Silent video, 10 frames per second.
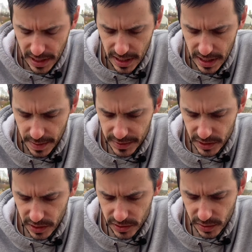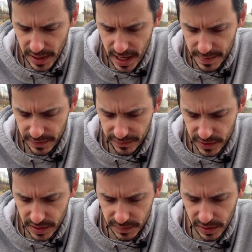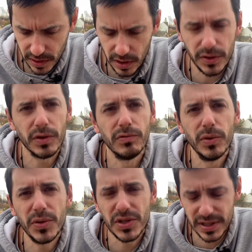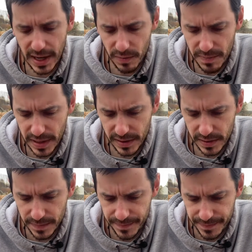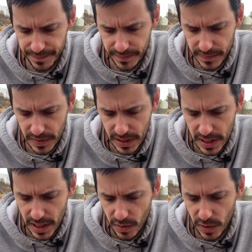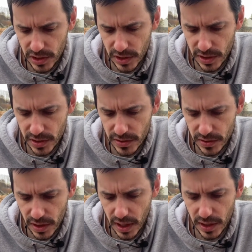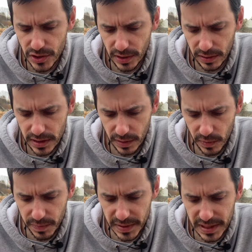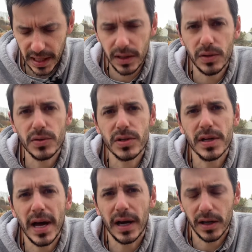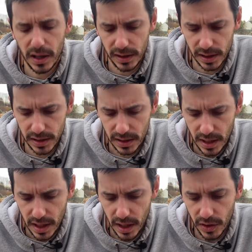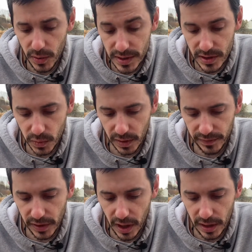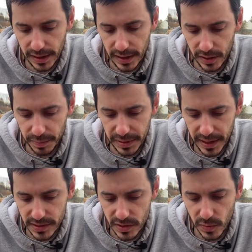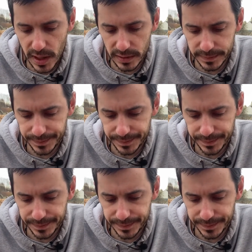It's also common for something called the Ruth Stout method, which is generally done with potatoes and not garlic, although it does work for garlic and other plants as well.